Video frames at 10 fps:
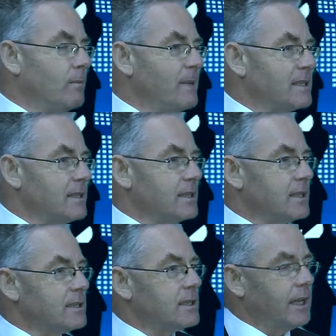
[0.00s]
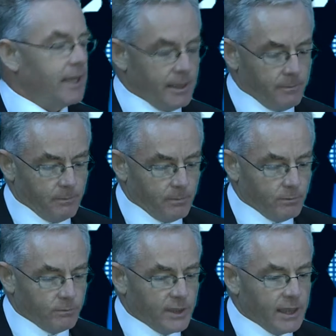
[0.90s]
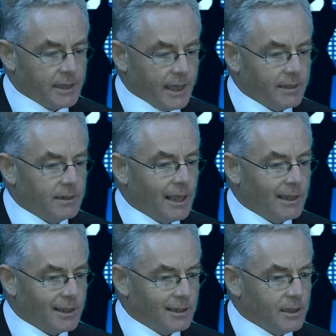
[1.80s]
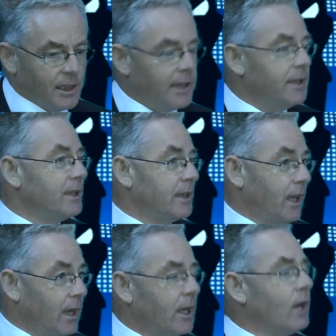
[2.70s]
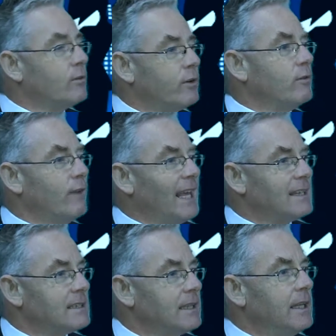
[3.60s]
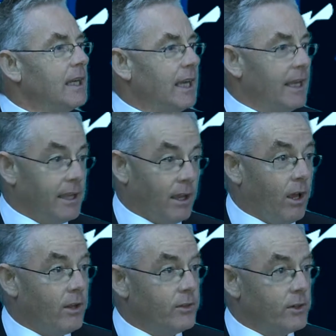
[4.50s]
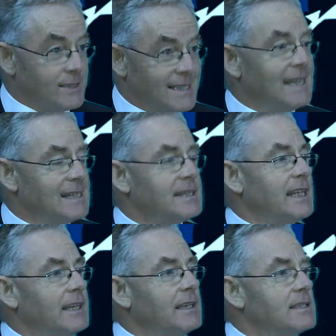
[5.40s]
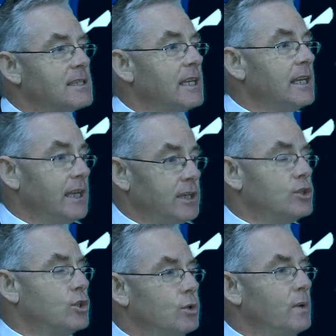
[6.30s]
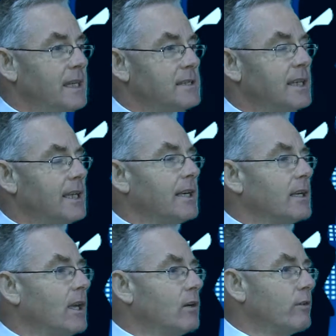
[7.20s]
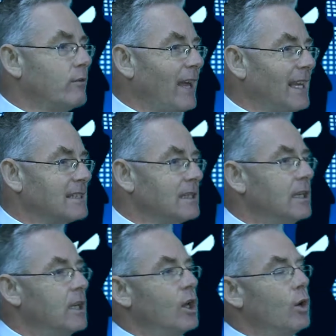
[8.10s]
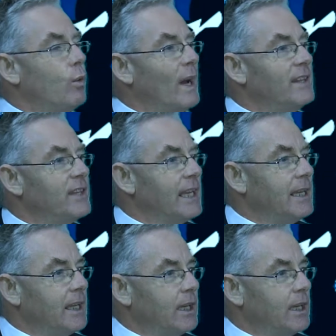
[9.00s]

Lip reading: businesses, they can account for VAT on their sales takings in two ways. They can account for VAT when they